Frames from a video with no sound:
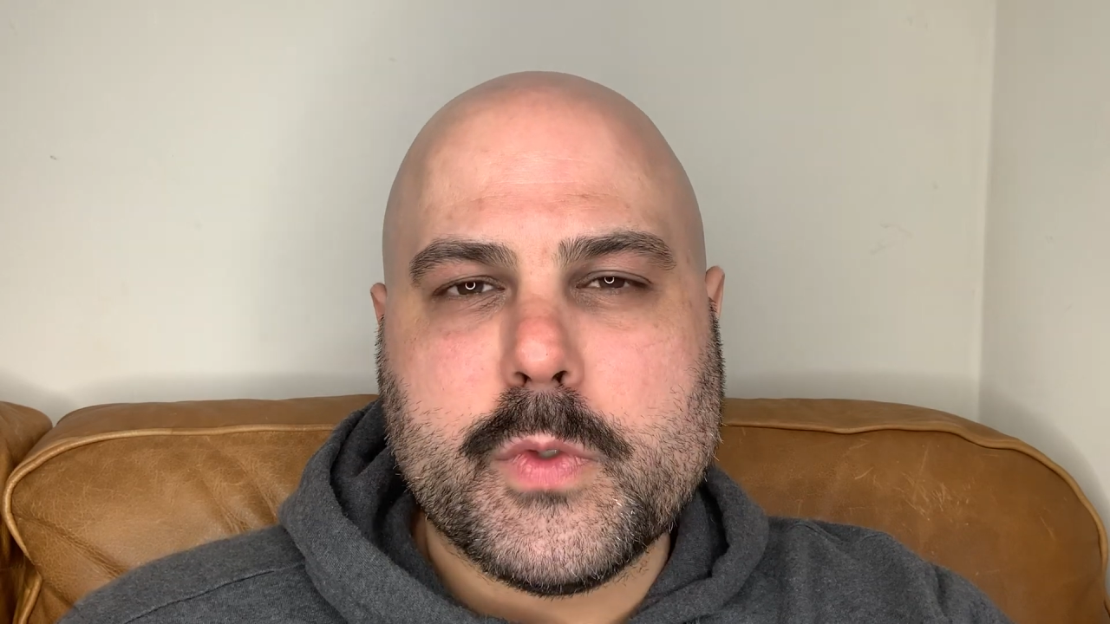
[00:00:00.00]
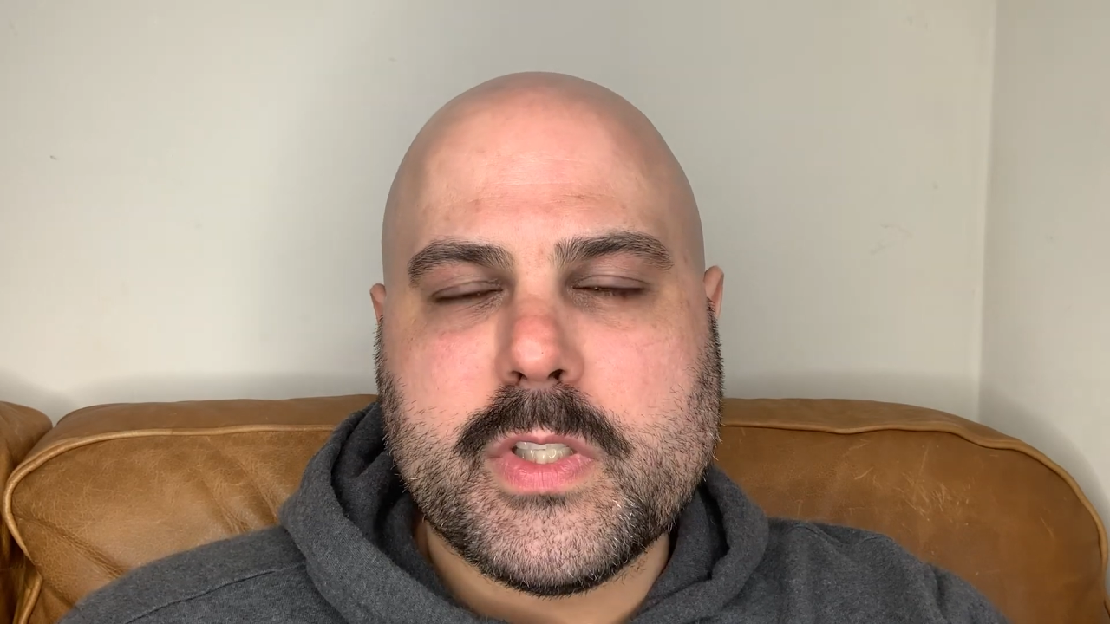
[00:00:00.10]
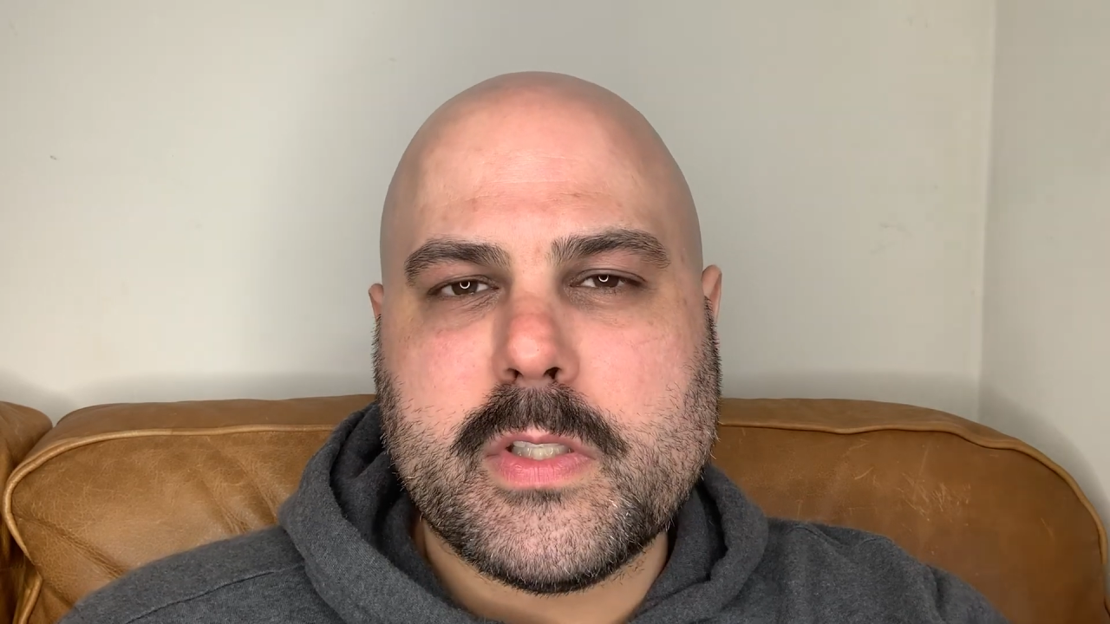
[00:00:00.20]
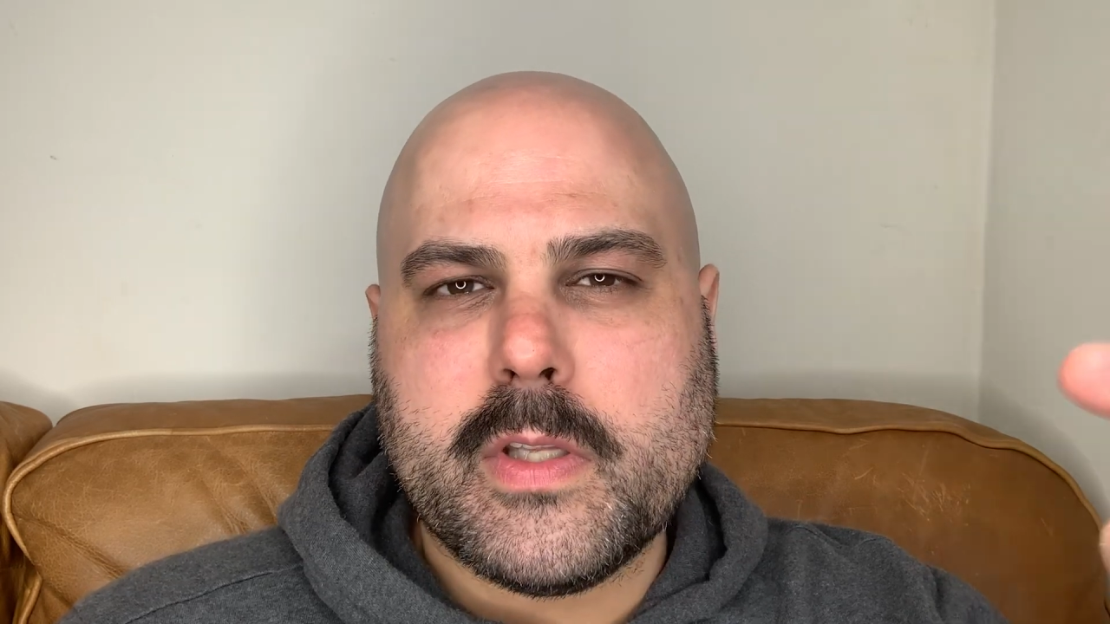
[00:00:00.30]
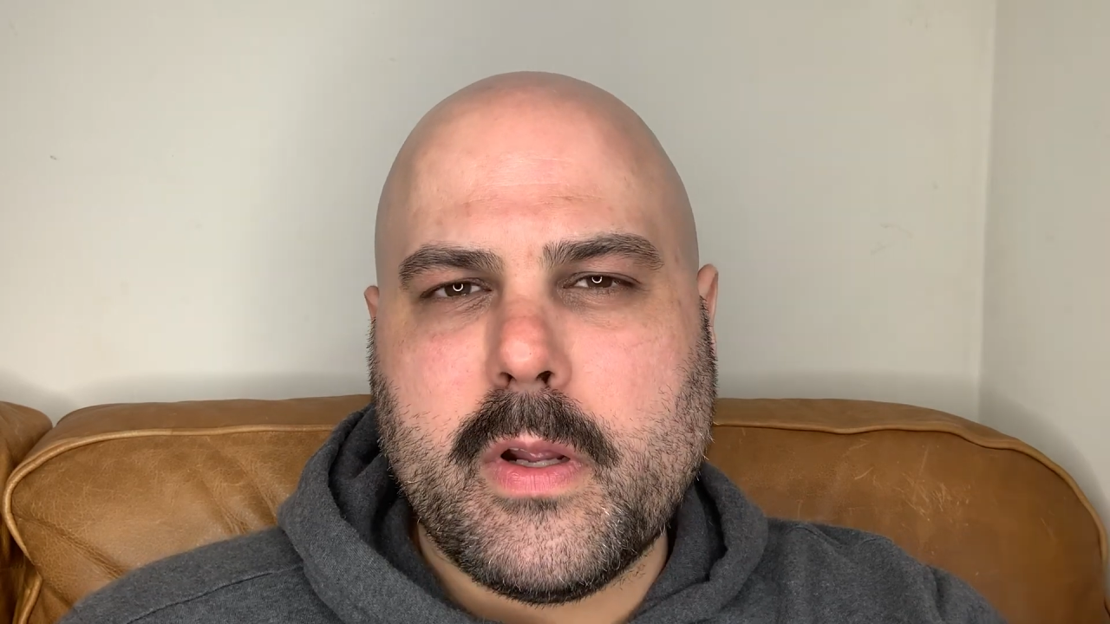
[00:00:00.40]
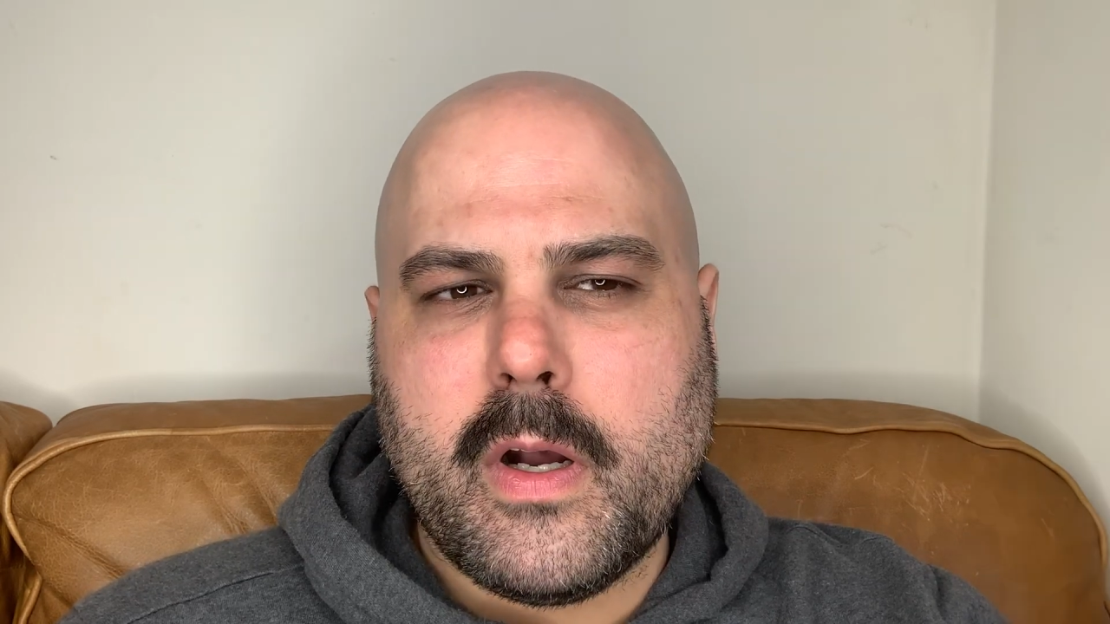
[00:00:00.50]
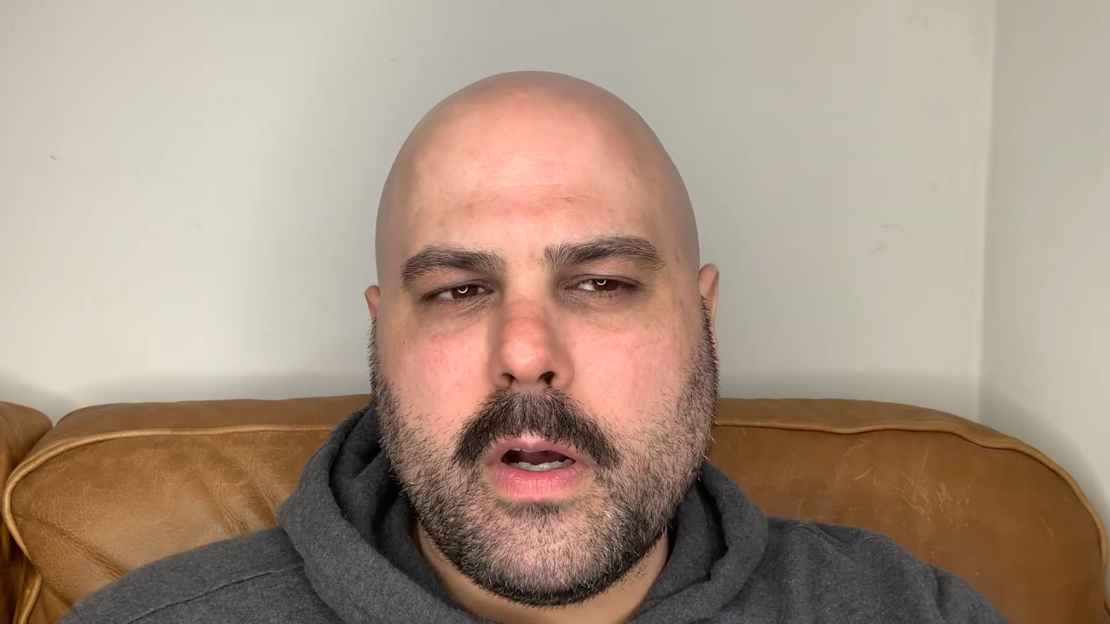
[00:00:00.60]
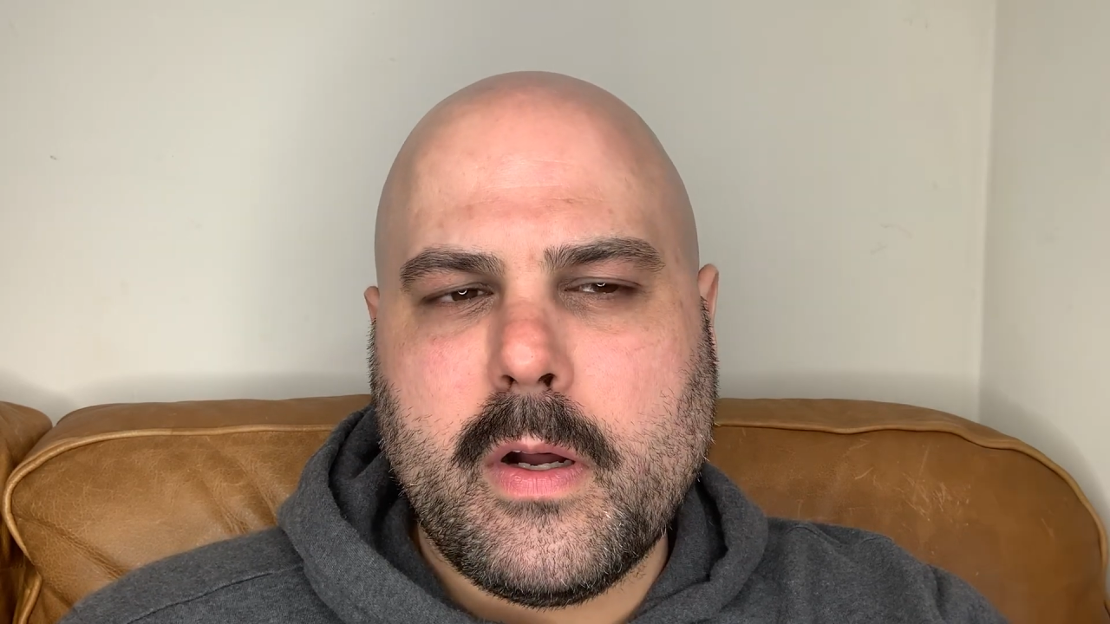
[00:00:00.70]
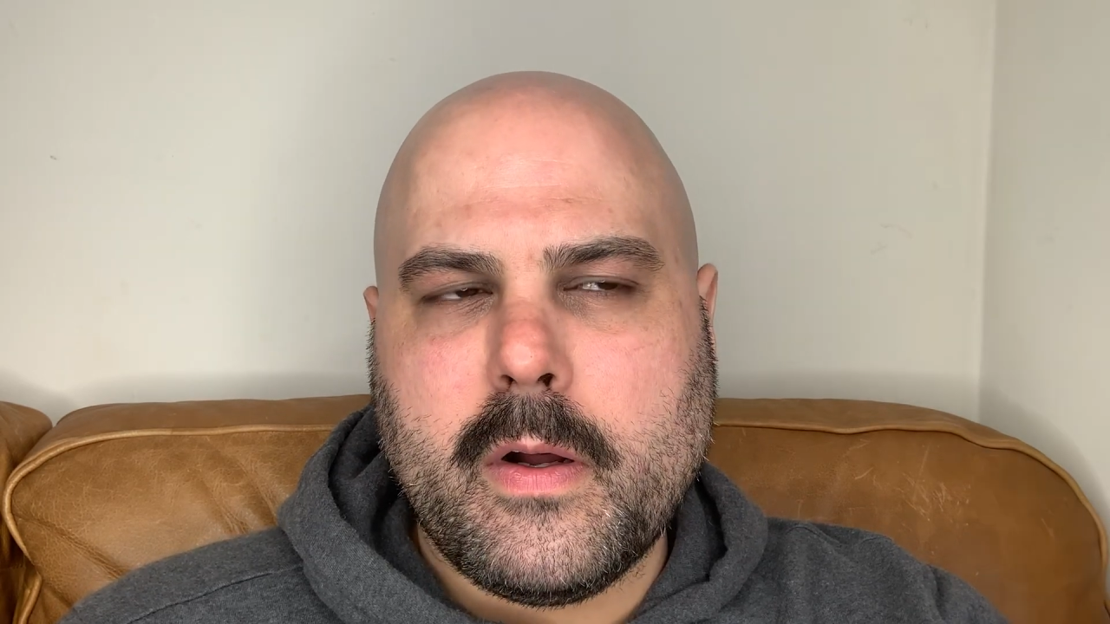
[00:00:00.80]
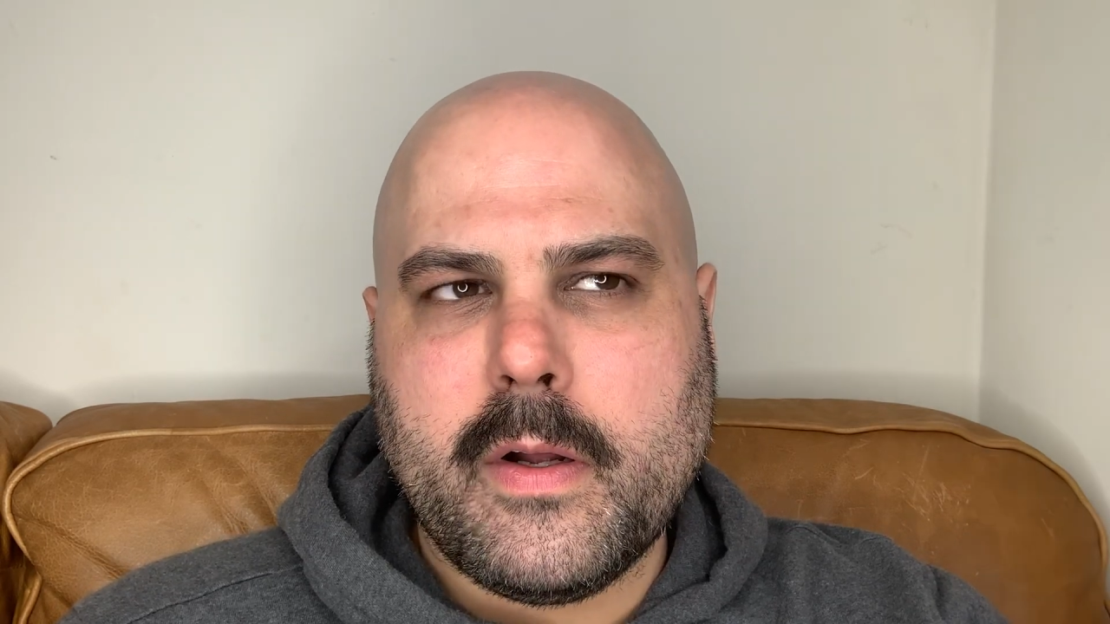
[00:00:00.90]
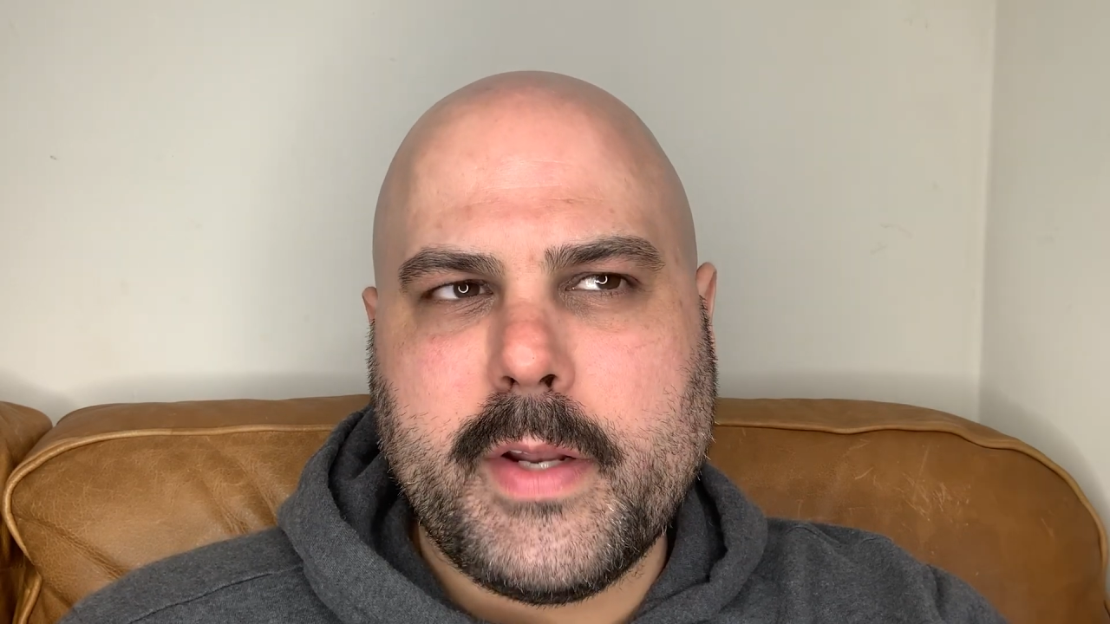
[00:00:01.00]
were